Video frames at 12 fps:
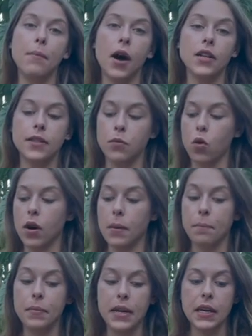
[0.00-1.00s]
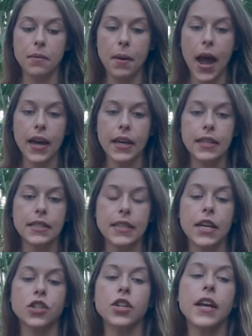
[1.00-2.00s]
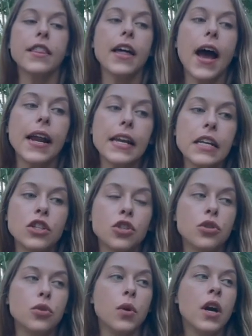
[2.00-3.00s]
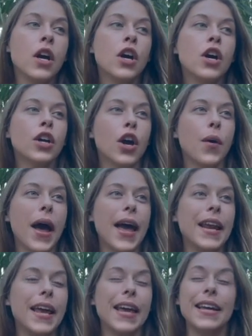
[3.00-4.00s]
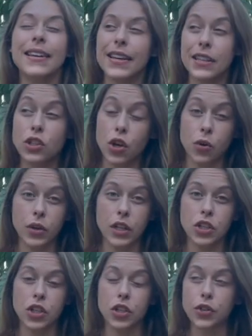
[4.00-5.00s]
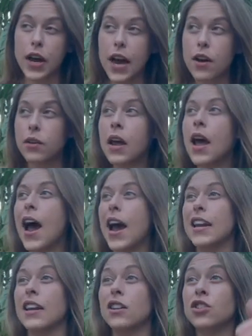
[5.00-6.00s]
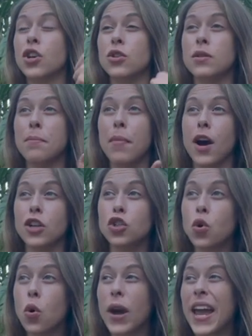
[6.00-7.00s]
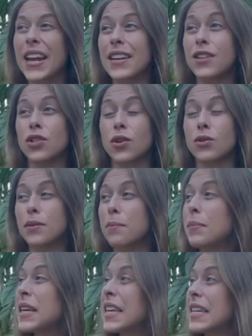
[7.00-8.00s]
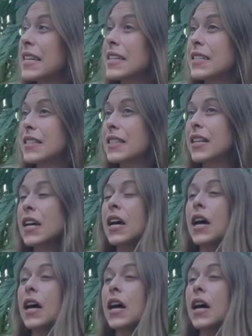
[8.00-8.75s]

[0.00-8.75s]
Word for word: bought some more bean packets yesterday that I need to go ahead and get sown into the ground. I need to sow some bok choy, I need to sow some peas.